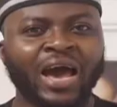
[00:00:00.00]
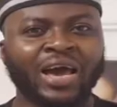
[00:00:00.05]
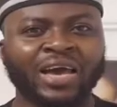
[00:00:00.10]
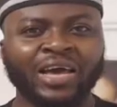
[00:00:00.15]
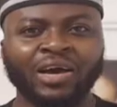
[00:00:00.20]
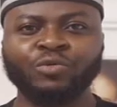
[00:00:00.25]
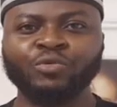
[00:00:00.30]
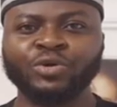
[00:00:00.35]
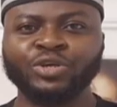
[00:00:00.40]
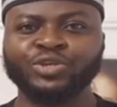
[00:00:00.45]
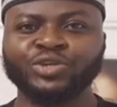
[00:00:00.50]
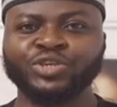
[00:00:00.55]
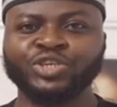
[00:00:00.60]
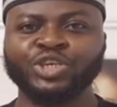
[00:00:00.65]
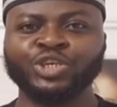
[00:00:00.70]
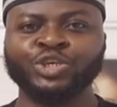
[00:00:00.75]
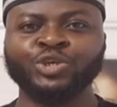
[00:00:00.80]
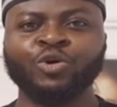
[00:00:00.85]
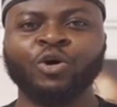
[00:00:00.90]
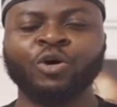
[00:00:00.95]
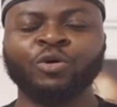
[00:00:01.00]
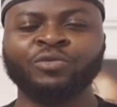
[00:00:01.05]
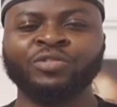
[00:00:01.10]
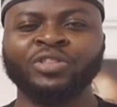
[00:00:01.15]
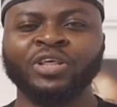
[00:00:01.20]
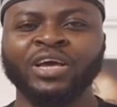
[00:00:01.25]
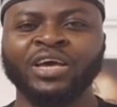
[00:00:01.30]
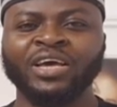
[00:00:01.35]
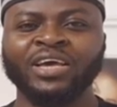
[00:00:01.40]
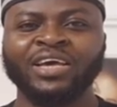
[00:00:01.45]
I can't wait to see you all
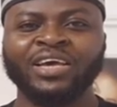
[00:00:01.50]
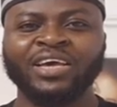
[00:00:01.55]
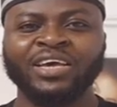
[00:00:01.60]
there.